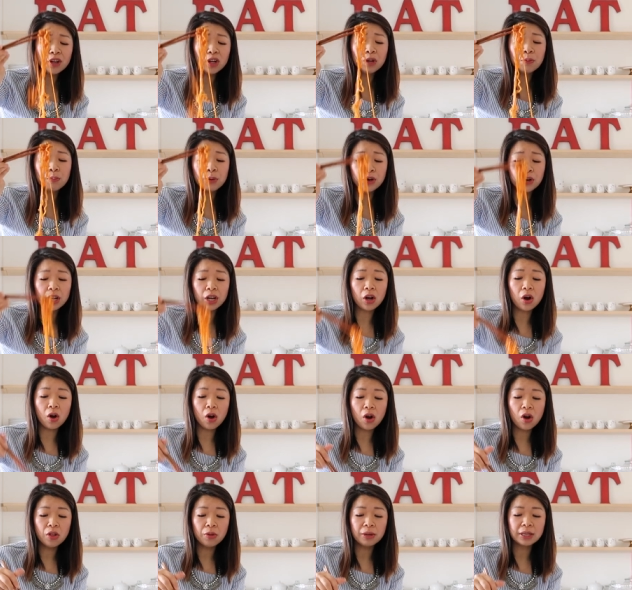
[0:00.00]
feel it burning
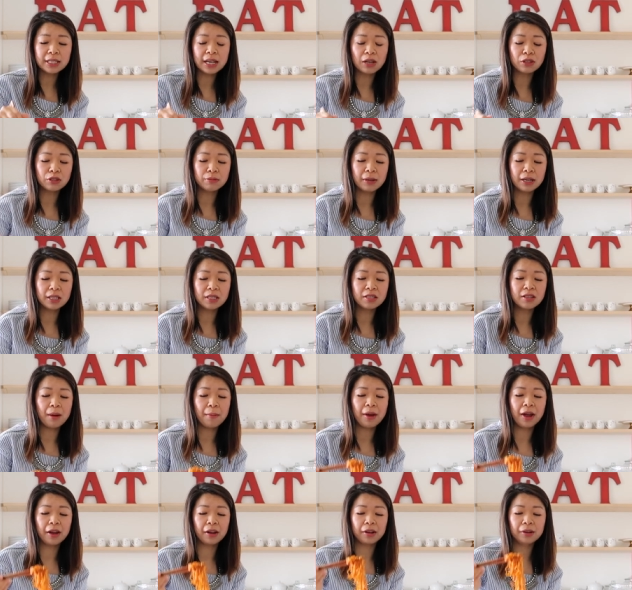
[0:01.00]
all the way down to my
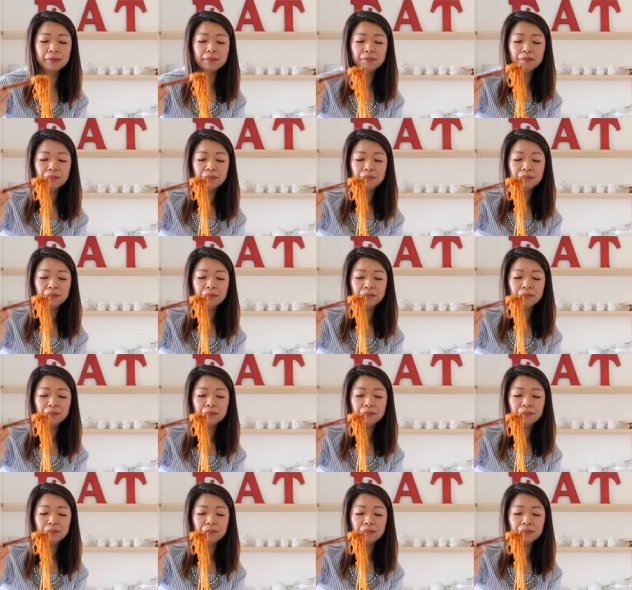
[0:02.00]
stomach.